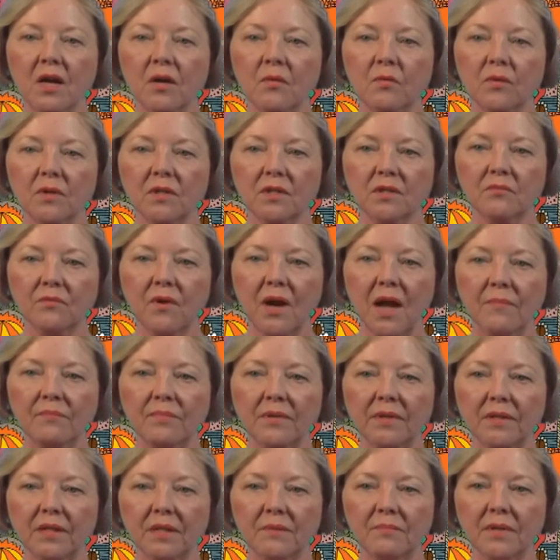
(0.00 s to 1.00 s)
was
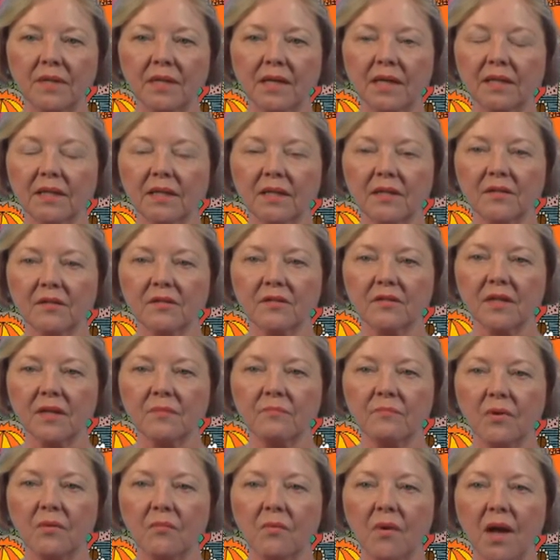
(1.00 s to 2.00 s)
rapidly beginning to
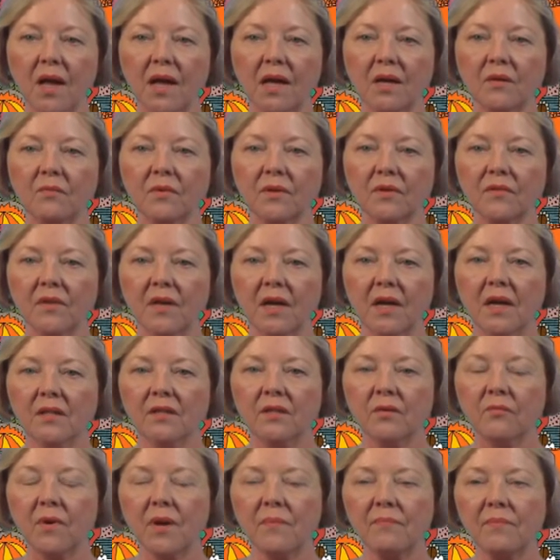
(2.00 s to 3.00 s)
slip away with
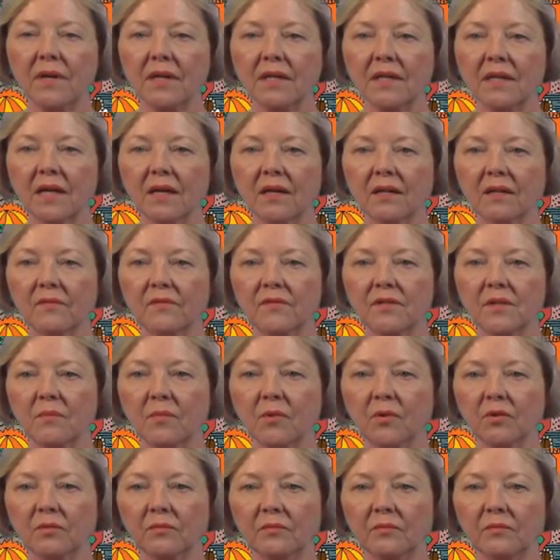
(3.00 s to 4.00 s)
the ripping down of some
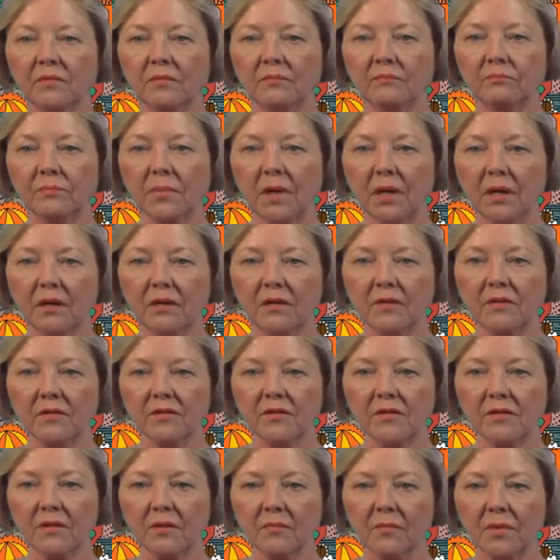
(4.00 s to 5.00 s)
old
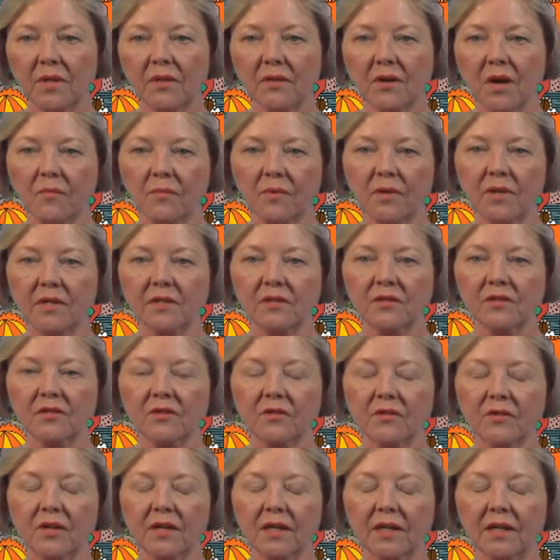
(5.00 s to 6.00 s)
barns that we thought were
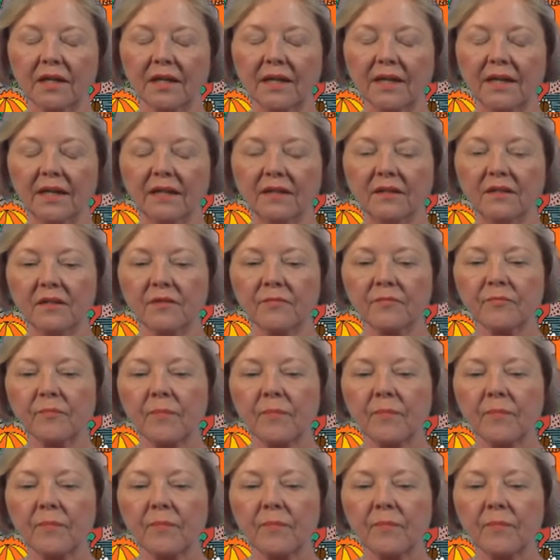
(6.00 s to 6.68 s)
historic and